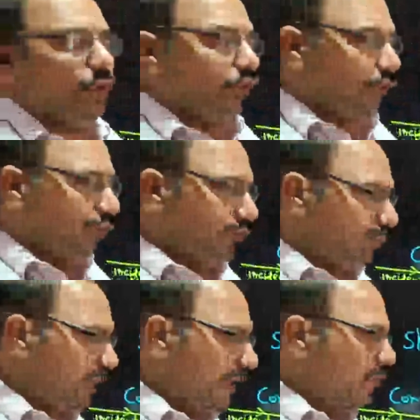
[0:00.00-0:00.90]
the
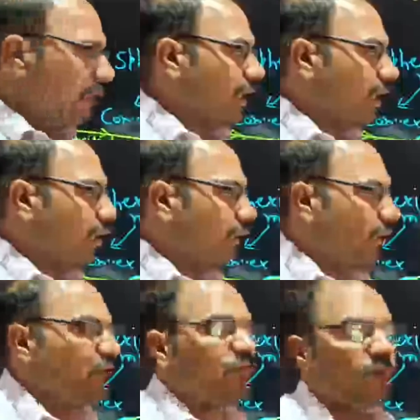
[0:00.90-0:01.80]
plane mirror.
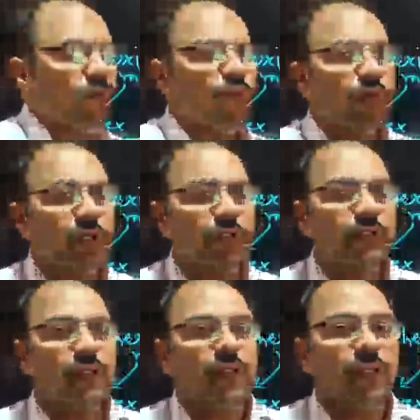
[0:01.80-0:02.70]
Plane mirror always
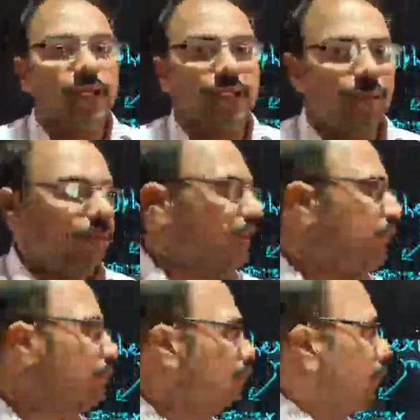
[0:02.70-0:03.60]
form what is
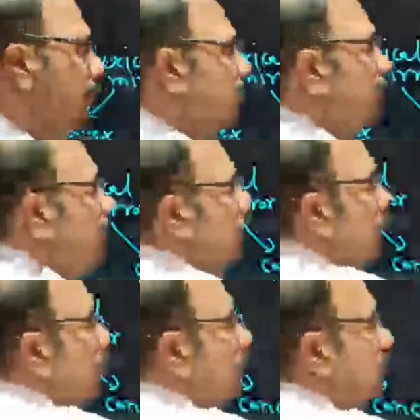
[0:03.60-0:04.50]
erect image.
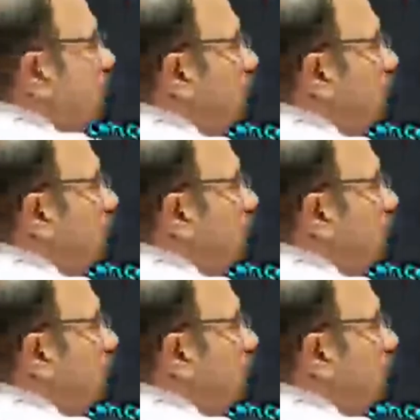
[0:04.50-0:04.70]
What is